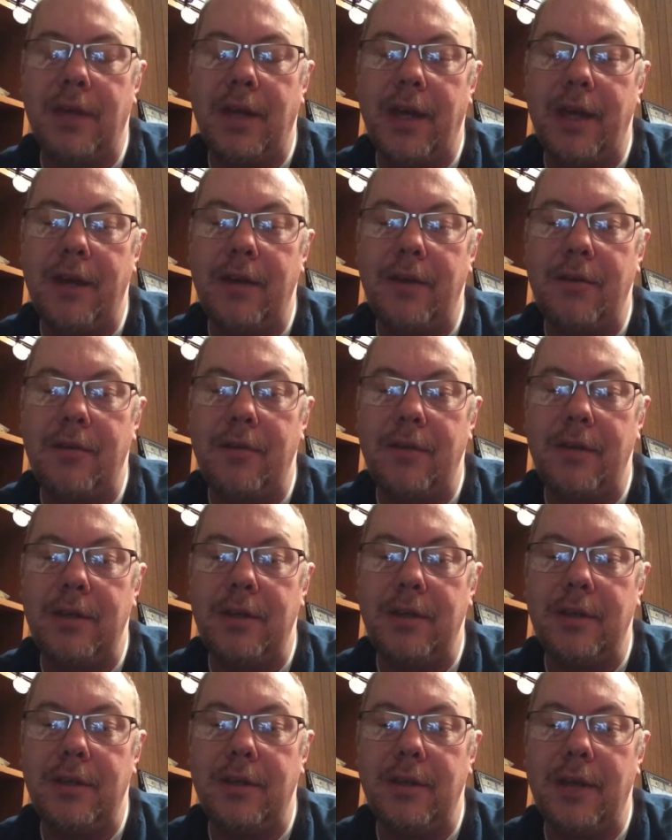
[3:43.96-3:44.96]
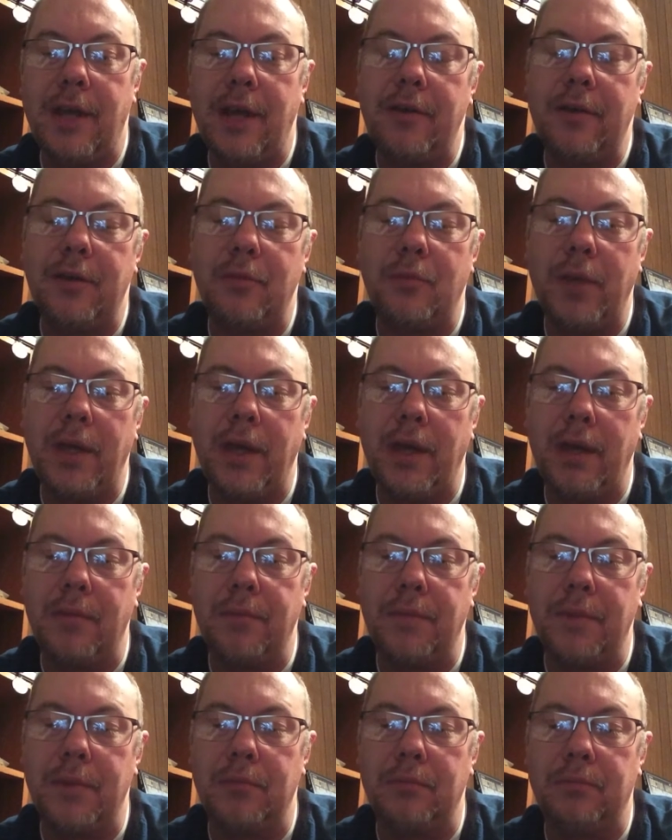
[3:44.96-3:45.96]
how can we
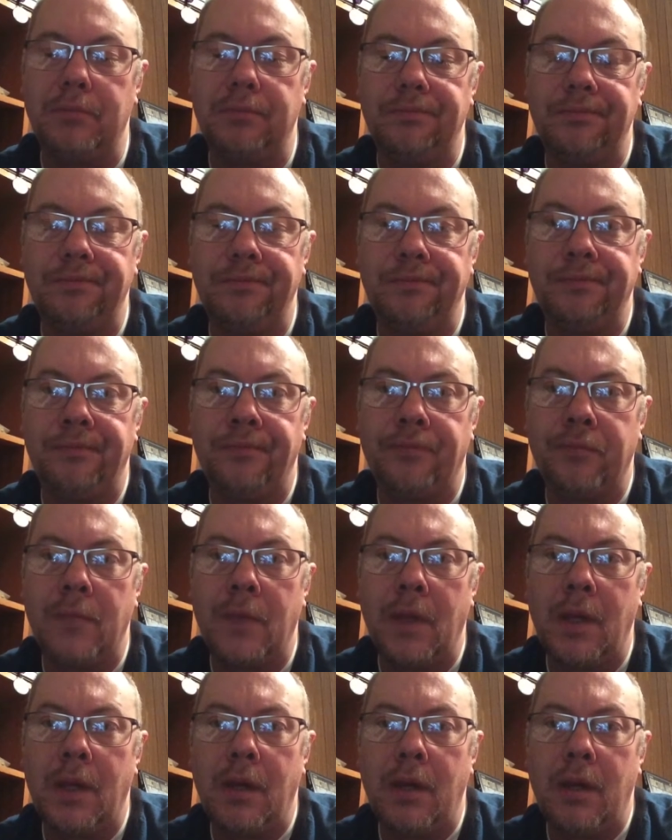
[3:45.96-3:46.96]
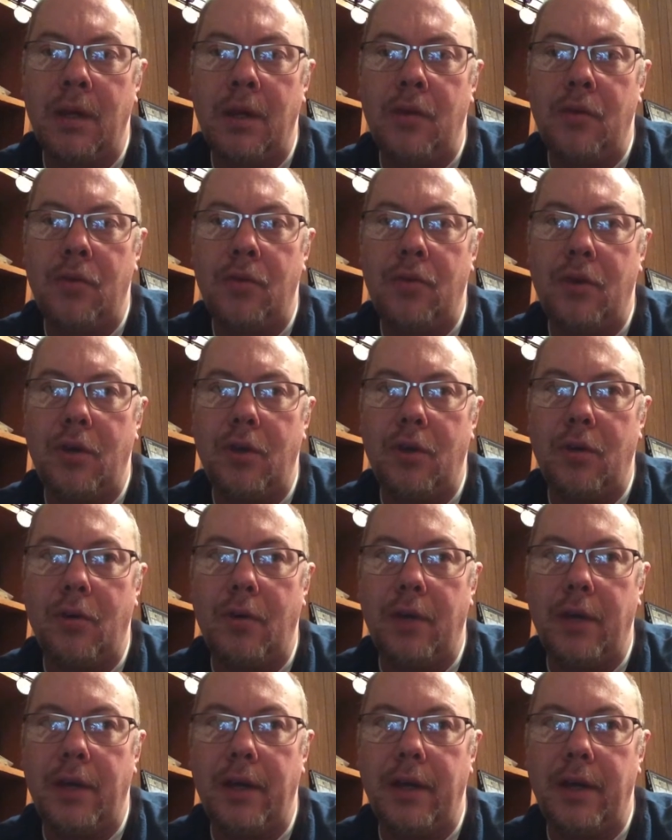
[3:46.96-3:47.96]
help them? So
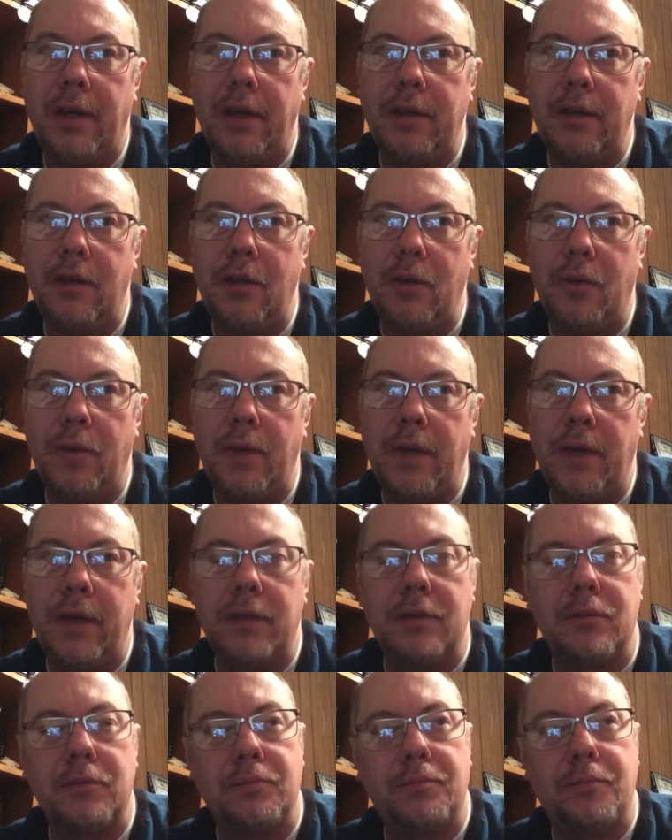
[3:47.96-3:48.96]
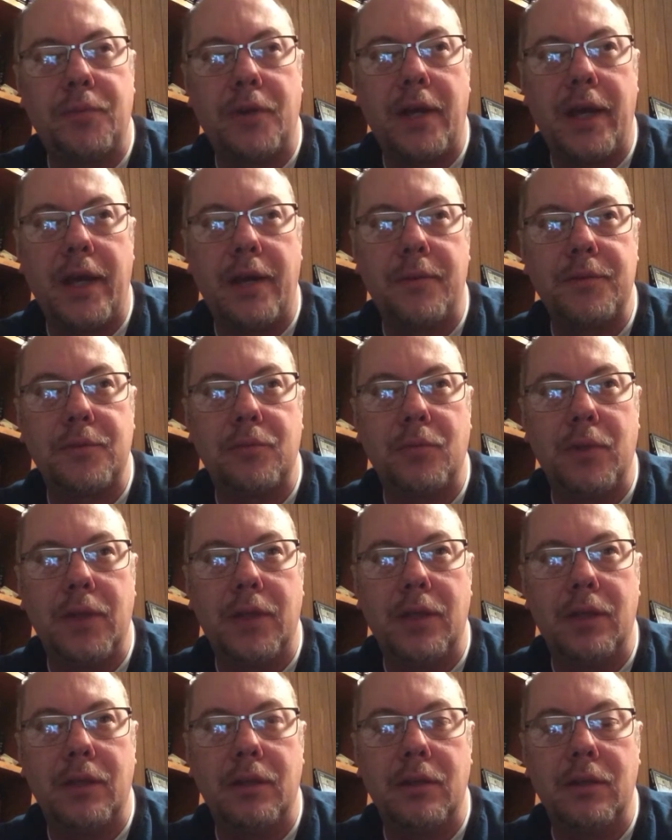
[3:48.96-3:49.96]
I know that perhaps we
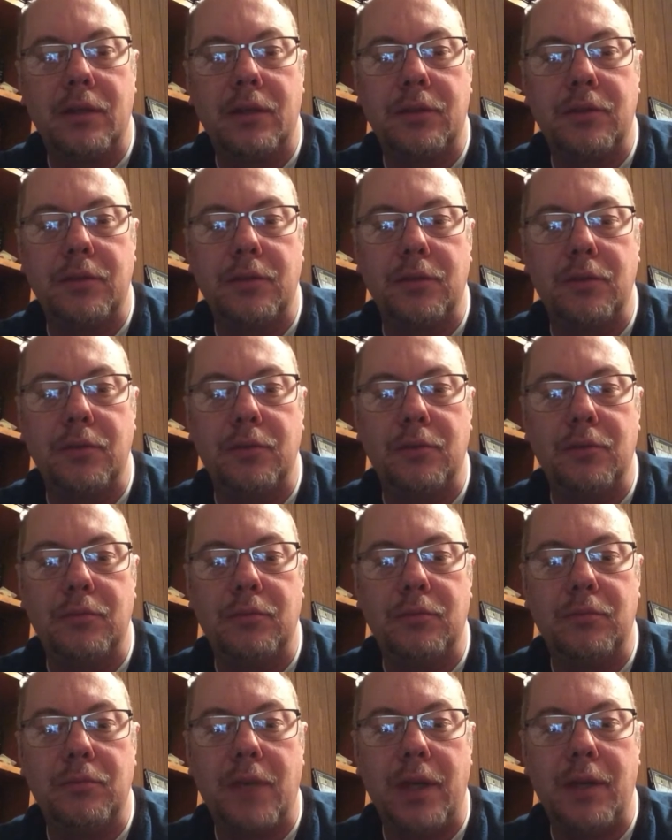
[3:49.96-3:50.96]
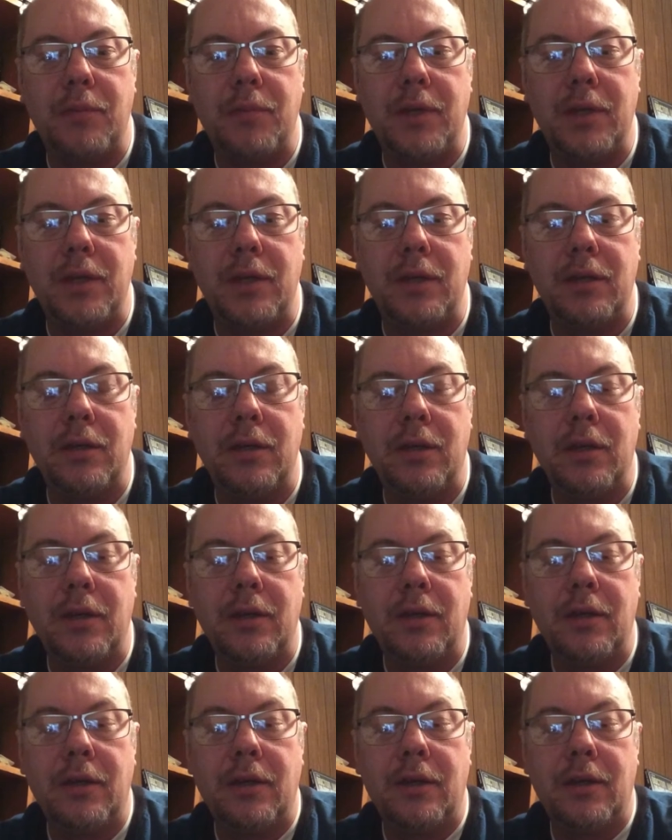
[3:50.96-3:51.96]
can look to maybe
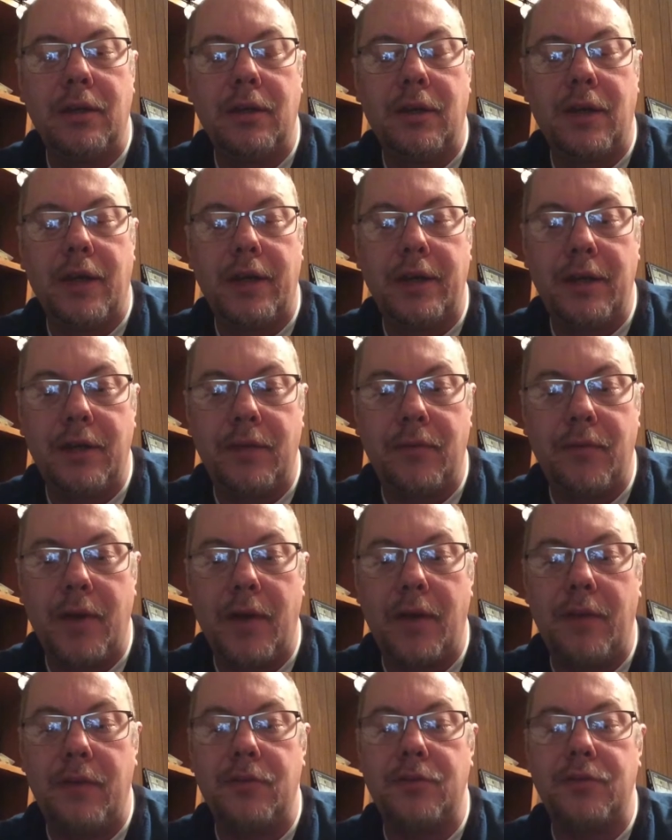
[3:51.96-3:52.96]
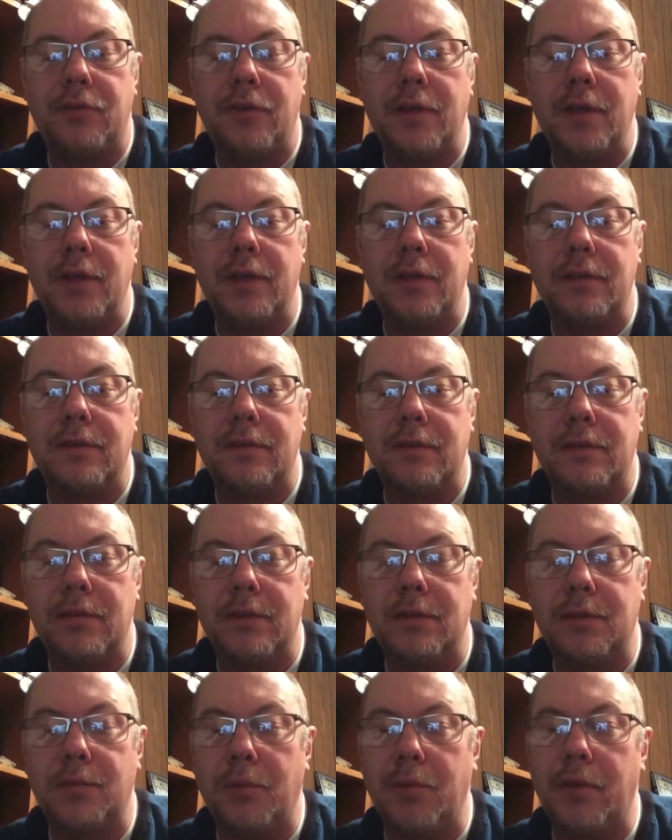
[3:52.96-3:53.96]
identify their strengths,
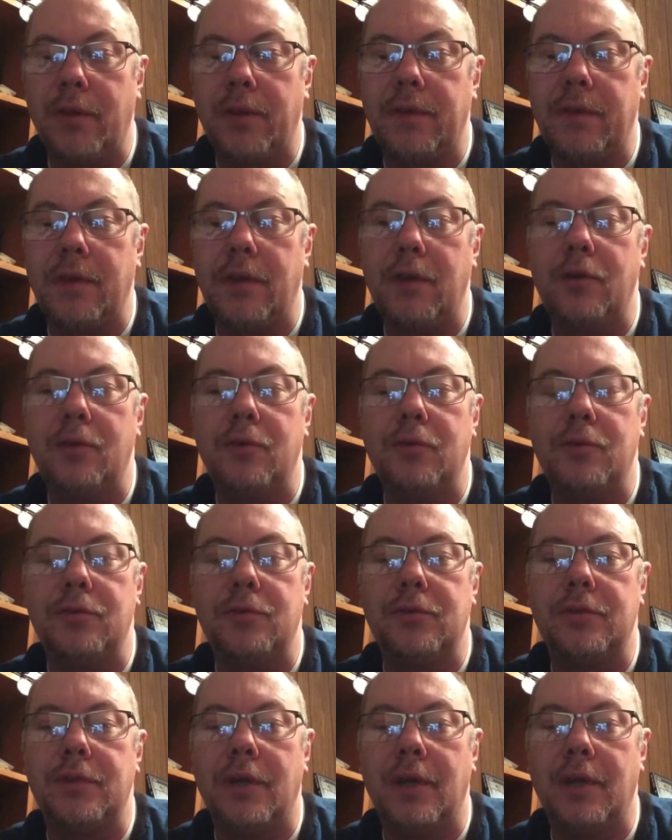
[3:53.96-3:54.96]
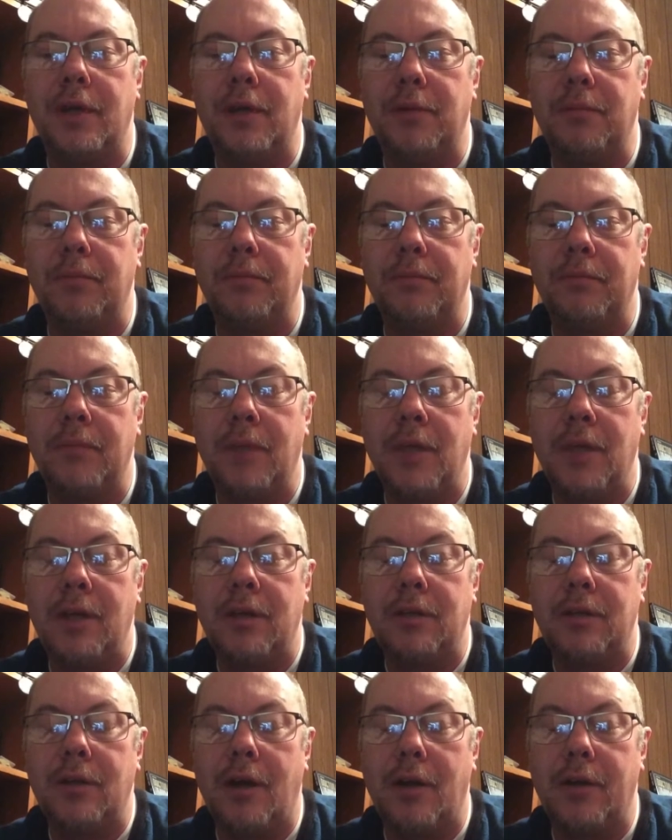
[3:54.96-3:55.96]
exploit those,
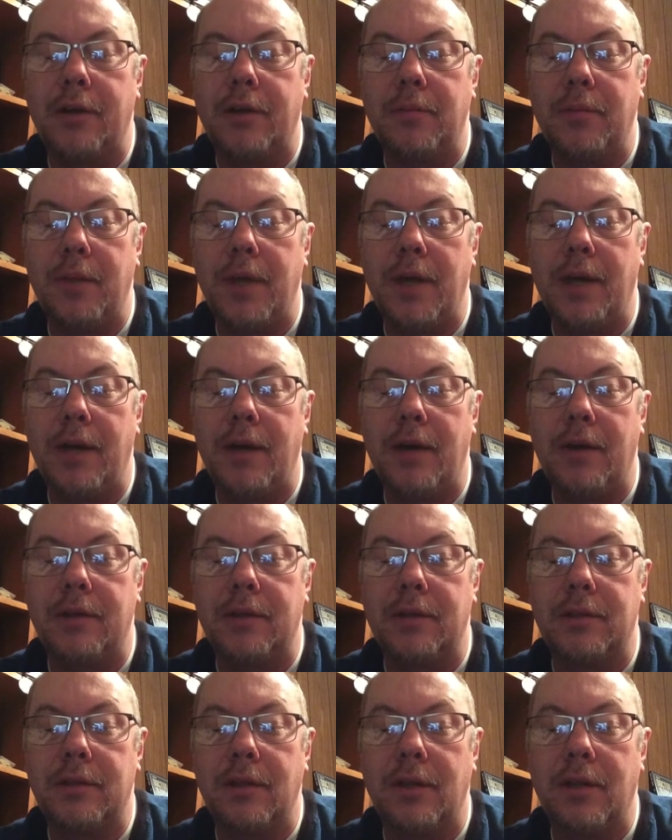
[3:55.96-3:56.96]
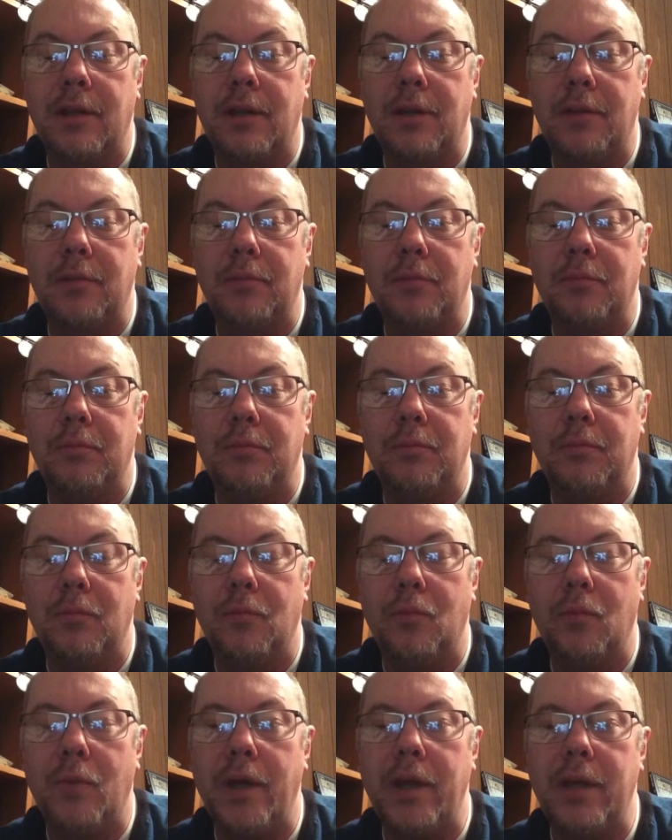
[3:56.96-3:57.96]
talk about
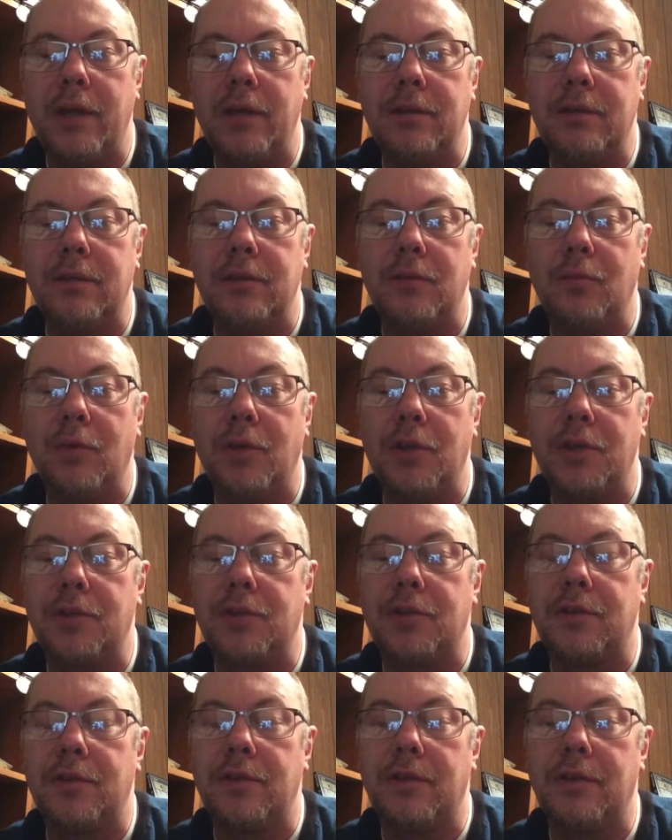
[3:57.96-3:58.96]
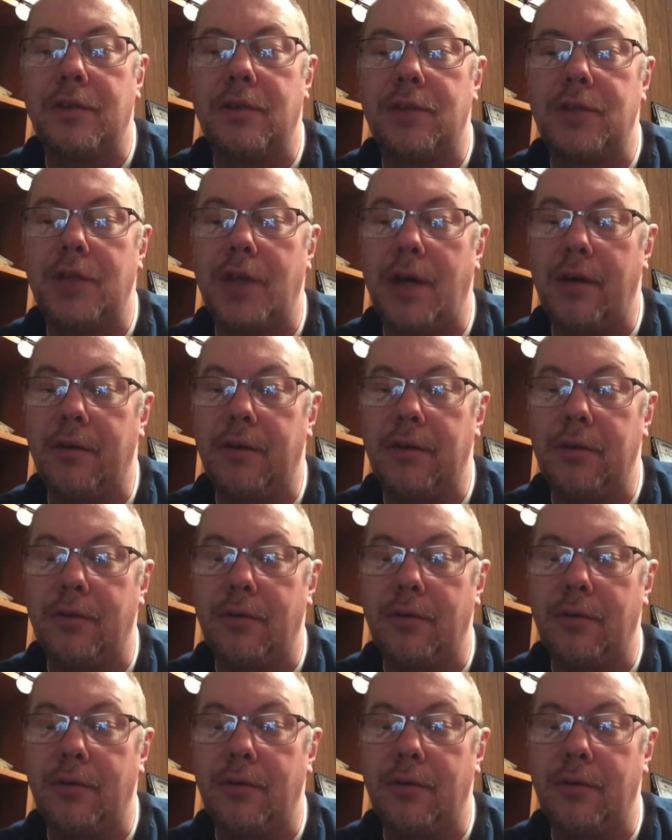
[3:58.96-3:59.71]
ways in which the child can